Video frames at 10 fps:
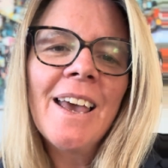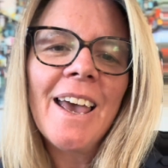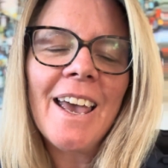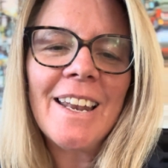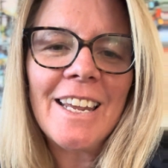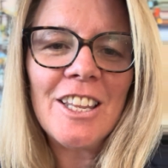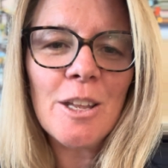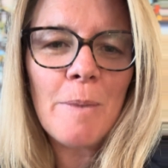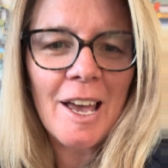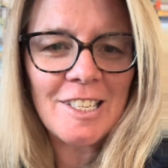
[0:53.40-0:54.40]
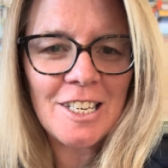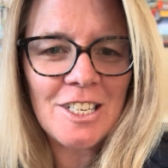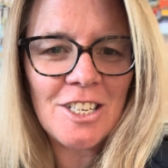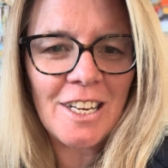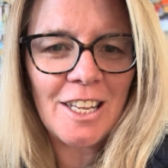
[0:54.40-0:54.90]
And in the
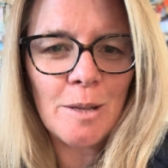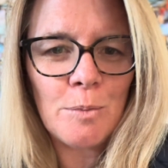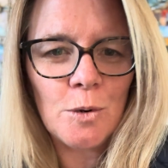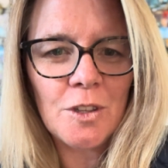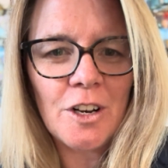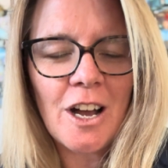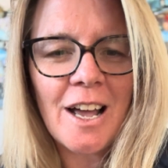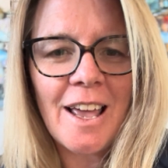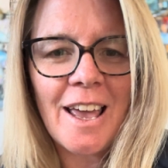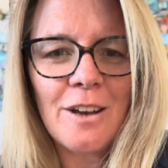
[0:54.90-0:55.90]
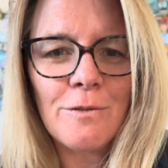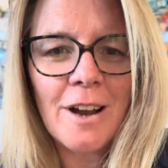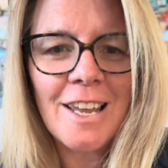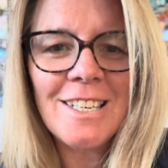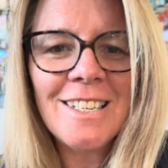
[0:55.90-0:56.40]
passage in the book that I had
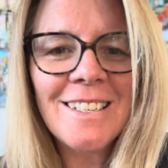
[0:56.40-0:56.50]
read,